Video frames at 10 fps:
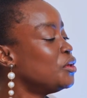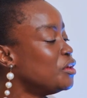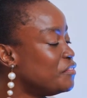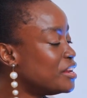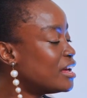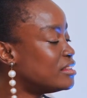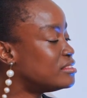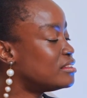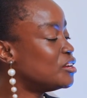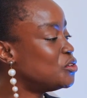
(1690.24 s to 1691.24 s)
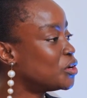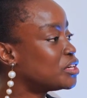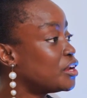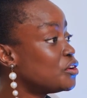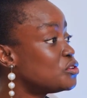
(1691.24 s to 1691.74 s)
even as a
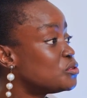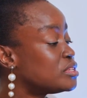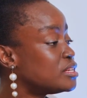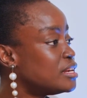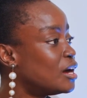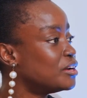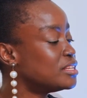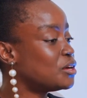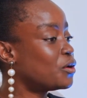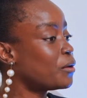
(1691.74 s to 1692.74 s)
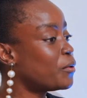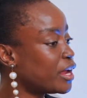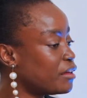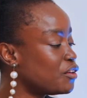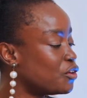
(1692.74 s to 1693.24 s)
doctor, you need to sit down and say, okay, we're
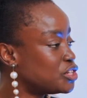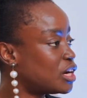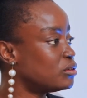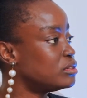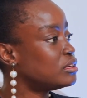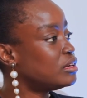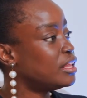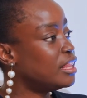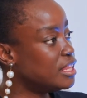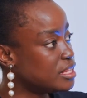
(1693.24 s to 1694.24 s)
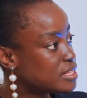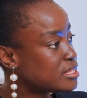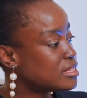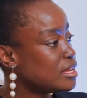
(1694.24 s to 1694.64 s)
giving your child this,